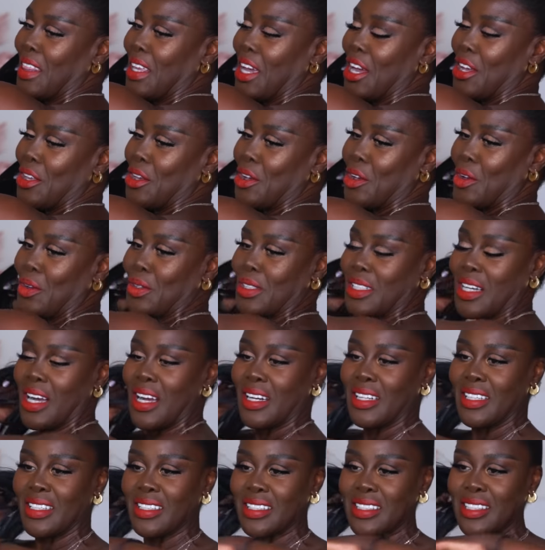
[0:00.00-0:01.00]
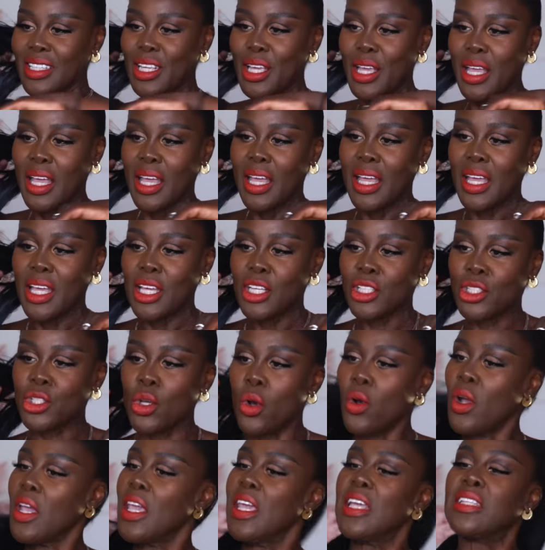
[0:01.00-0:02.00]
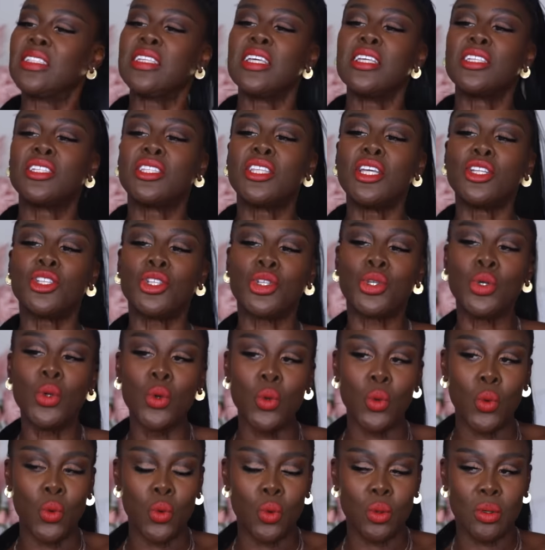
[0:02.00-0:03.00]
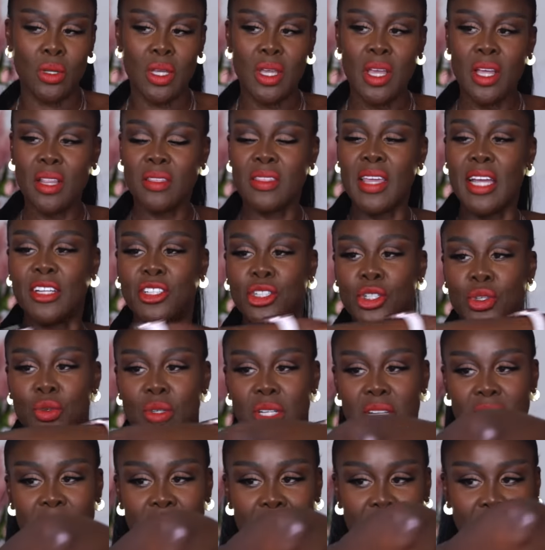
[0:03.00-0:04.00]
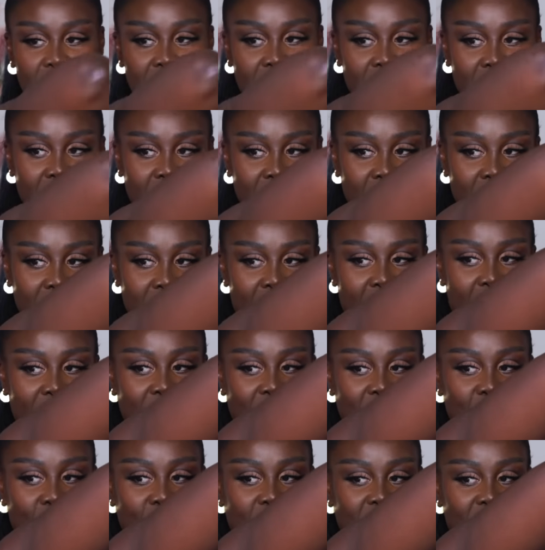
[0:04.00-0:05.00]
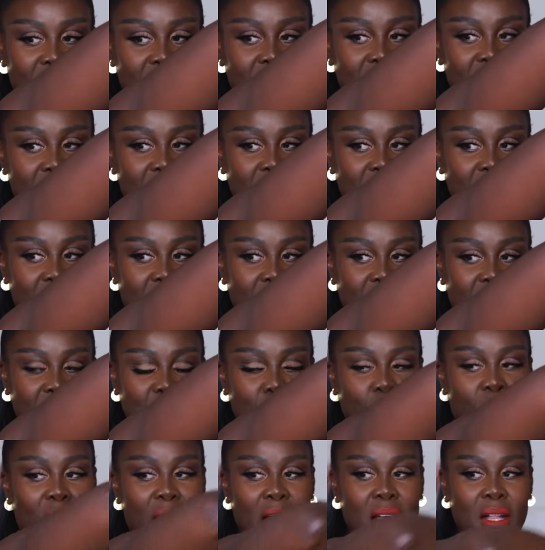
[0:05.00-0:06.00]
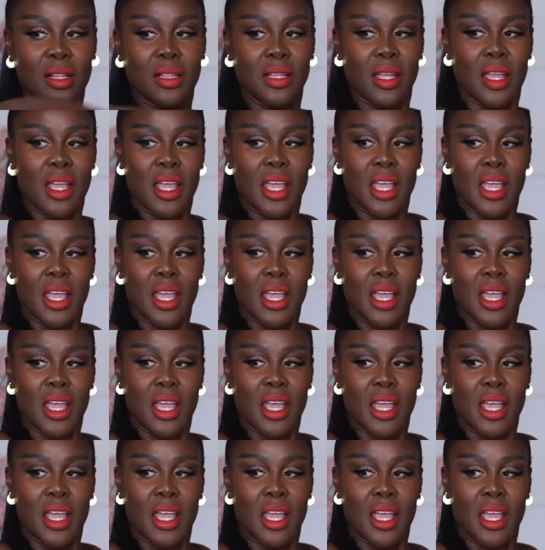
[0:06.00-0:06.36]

there you go, darlings. So it is the two that you need. And then you can see here as well,